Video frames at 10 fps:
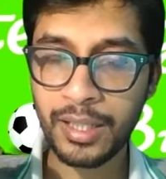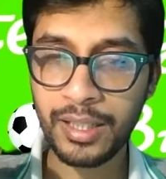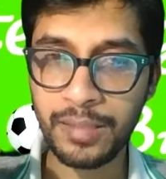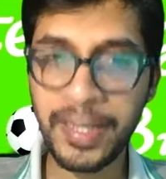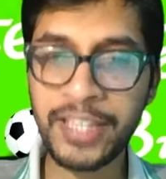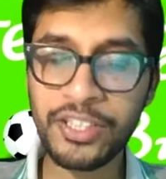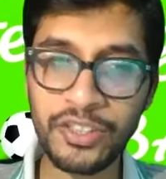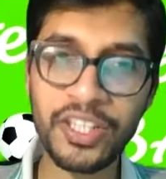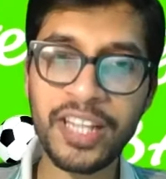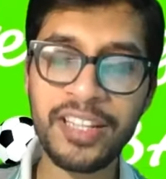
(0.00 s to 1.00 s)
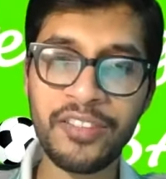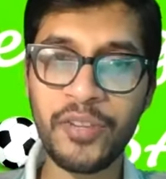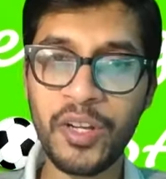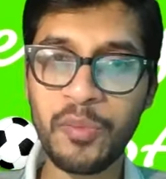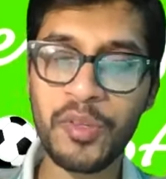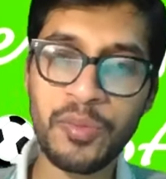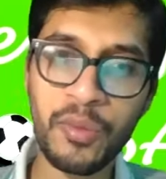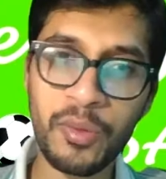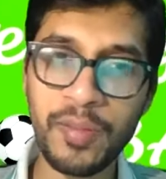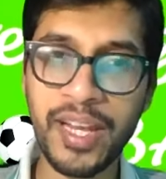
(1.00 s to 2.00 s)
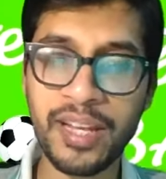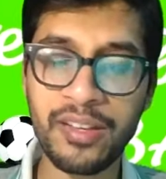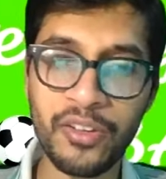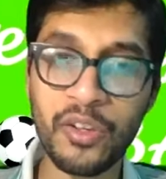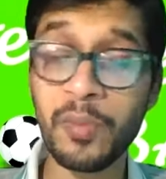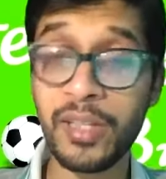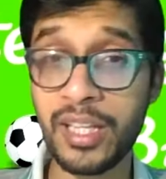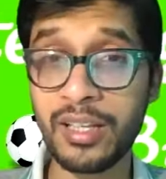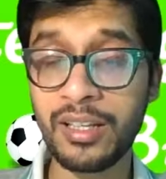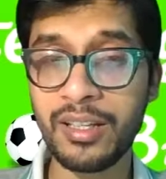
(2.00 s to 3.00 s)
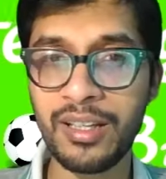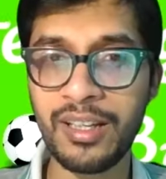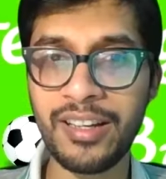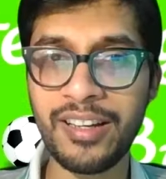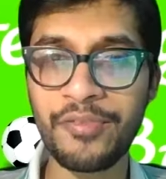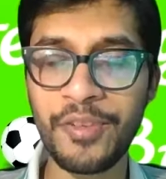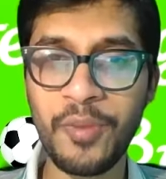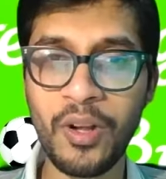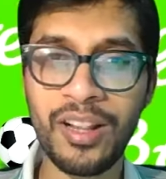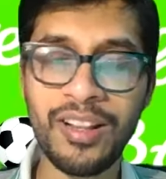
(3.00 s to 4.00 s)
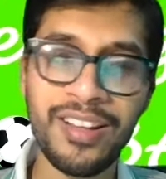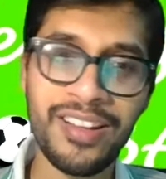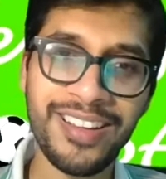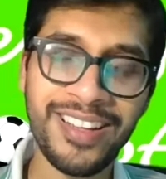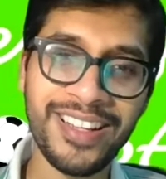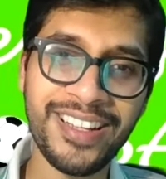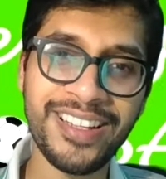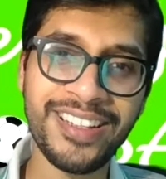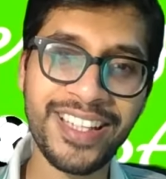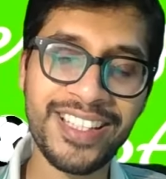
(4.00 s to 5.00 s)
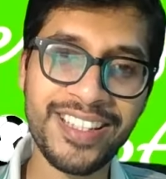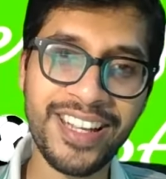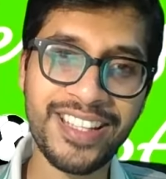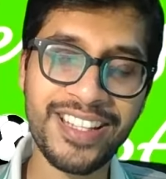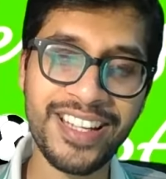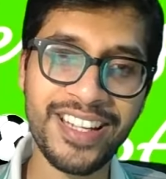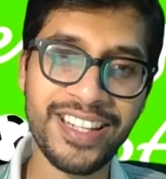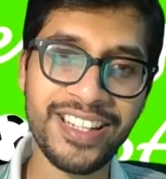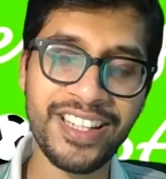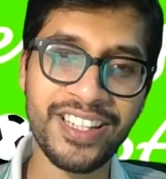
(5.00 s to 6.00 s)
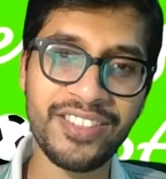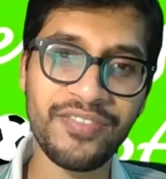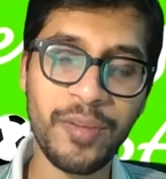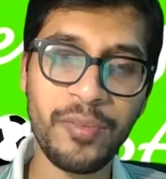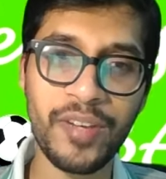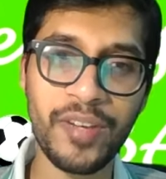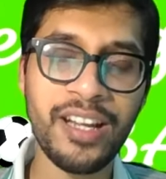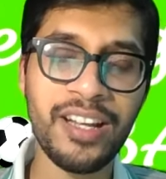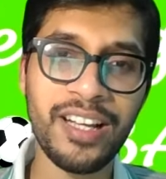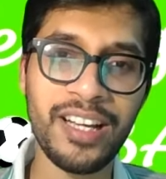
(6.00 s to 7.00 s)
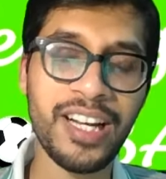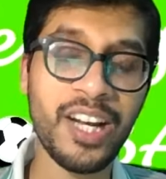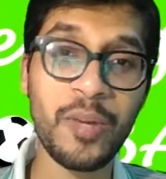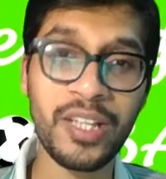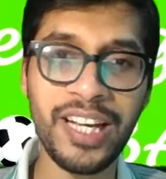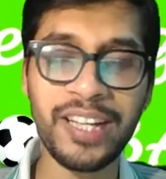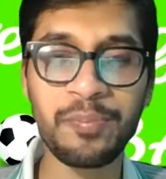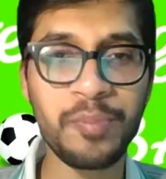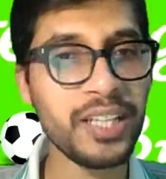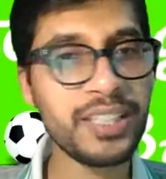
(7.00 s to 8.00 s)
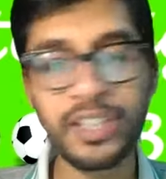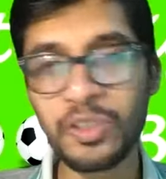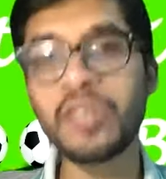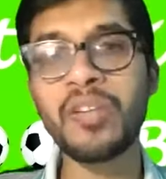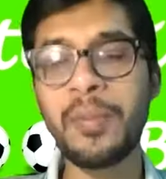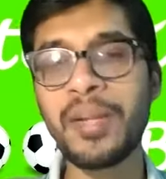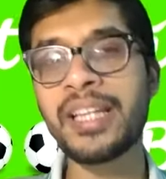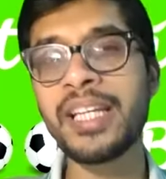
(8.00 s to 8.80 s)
Imagine United and Real Madrid both playing Europa League football next in February. How about that? But I don't think it'll happen. I